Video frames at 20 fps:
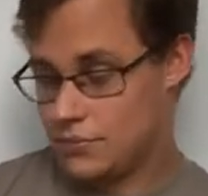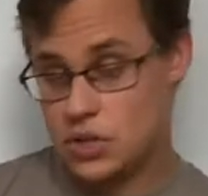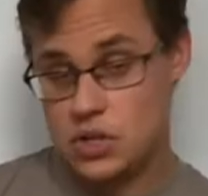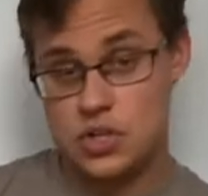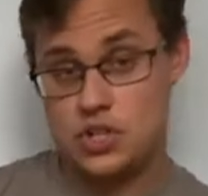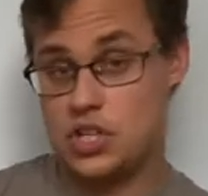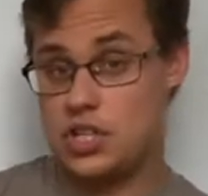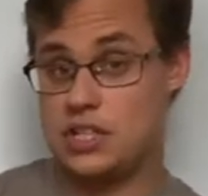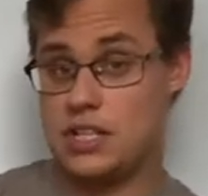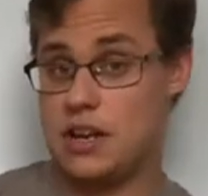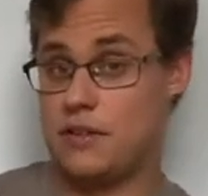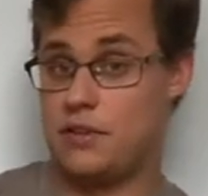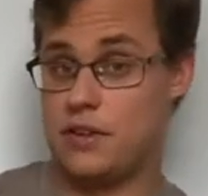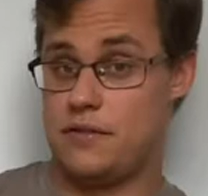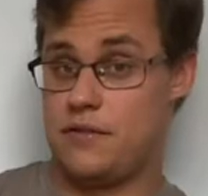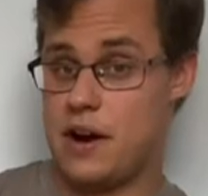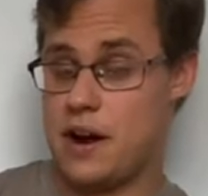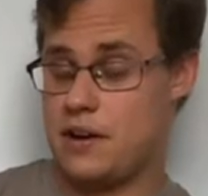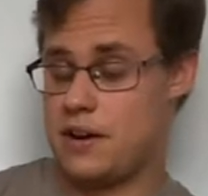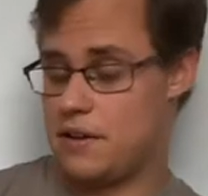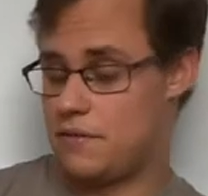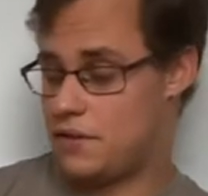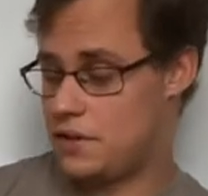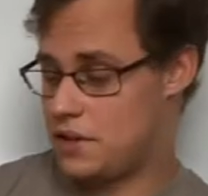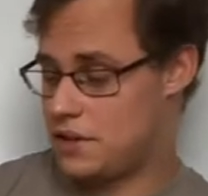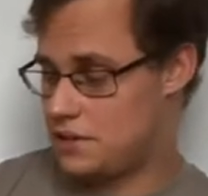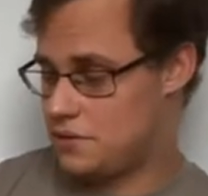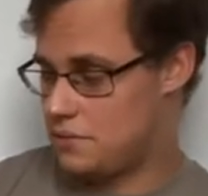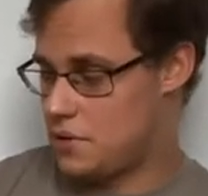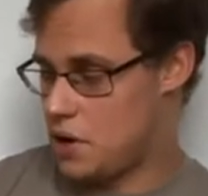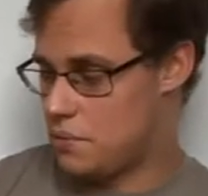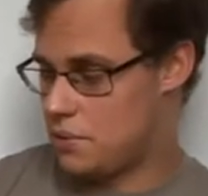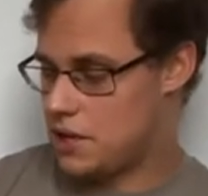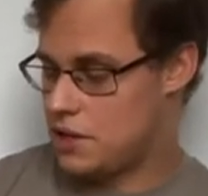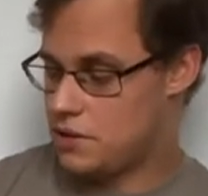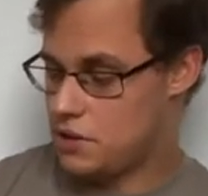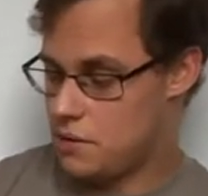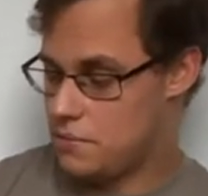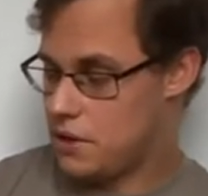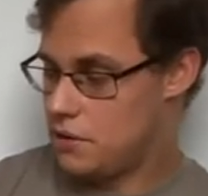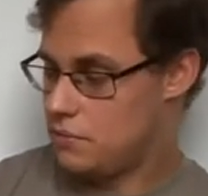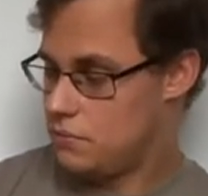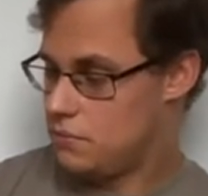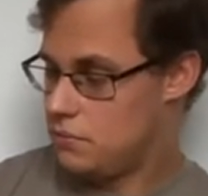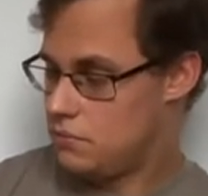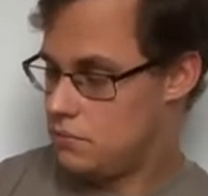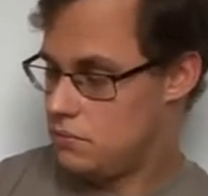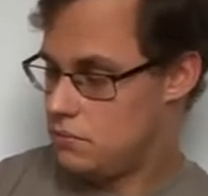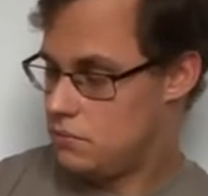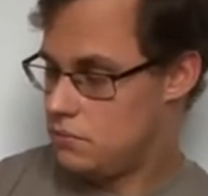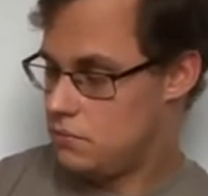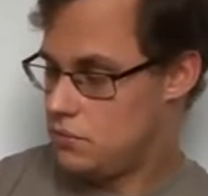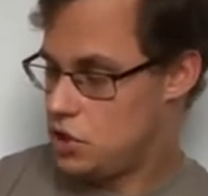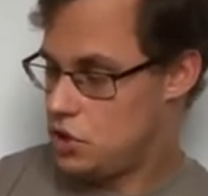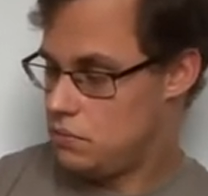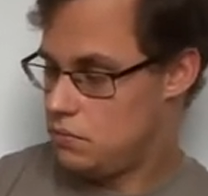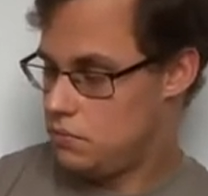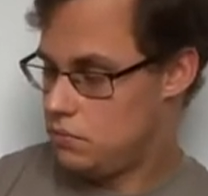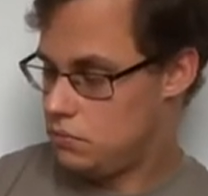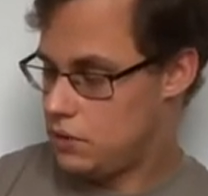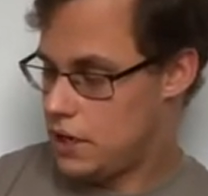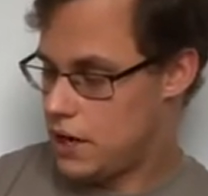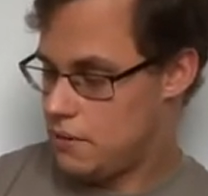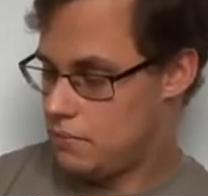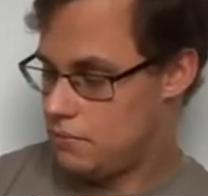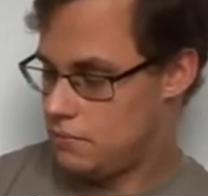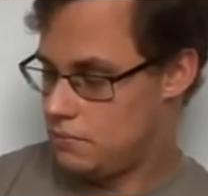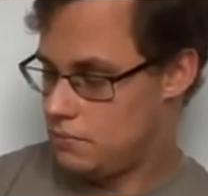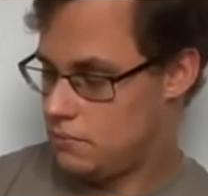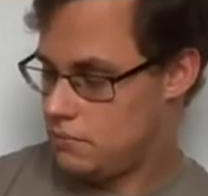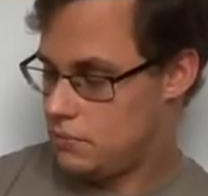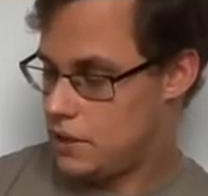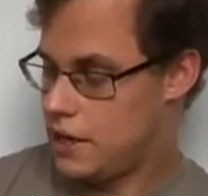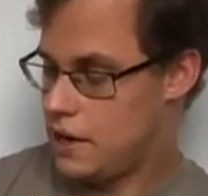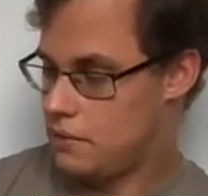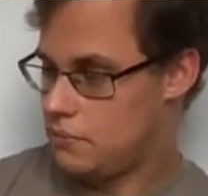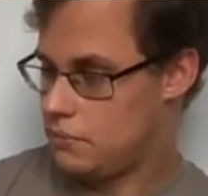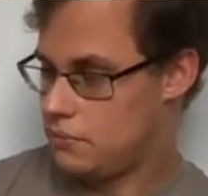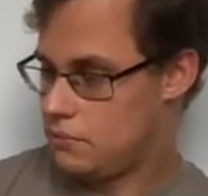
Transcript: She's definitely fired after this. No, I'm kidding. Come here. lay down. Lay down.